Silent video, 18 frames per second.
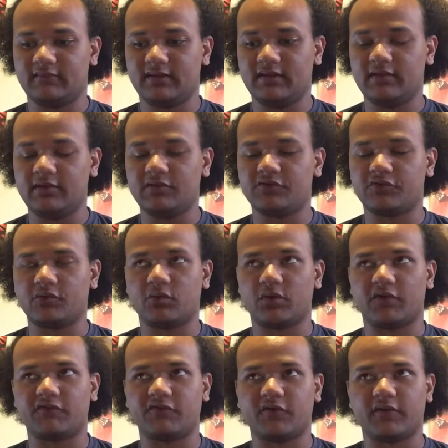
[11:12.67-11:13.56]
he used to
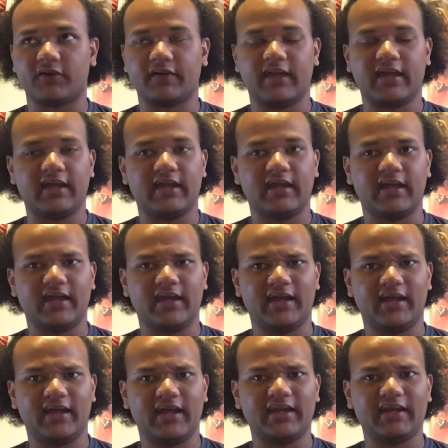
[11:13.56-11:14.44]
work for
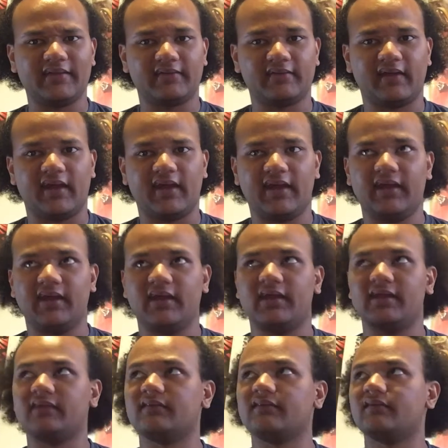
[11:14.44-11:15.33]
NSA,
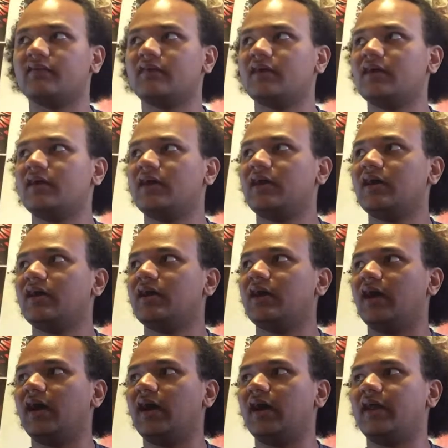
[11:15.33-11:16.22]
and
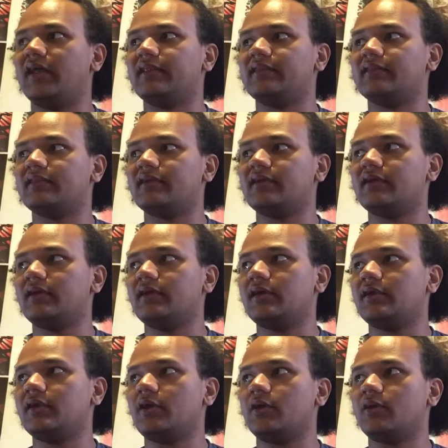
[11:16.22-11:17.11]

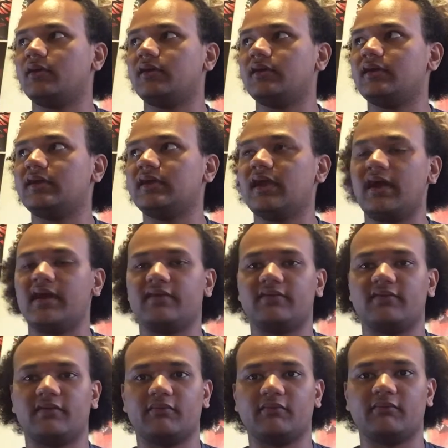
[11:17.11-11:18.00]
he got
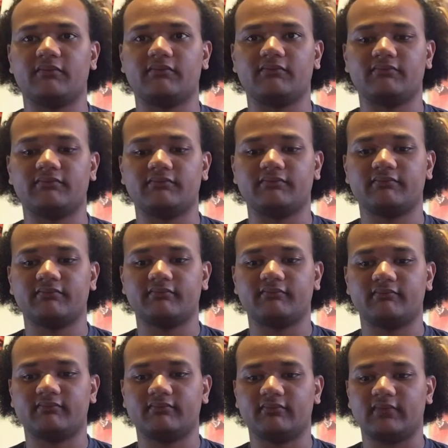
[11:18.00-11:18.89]
some
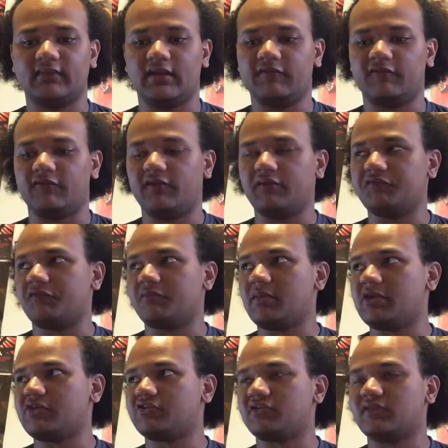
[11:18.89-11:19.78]

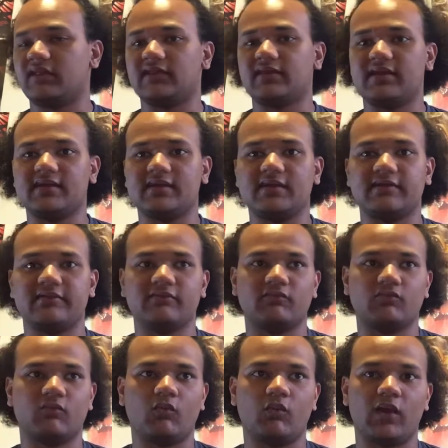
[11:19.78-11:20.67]
information that they
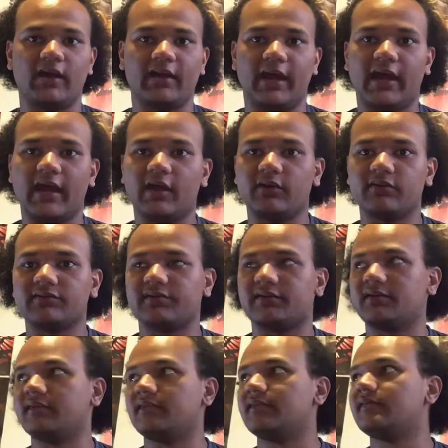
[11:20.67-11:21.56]
didn't want out,
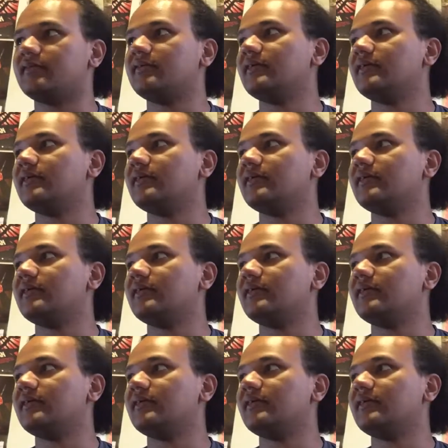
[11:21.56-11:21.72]
and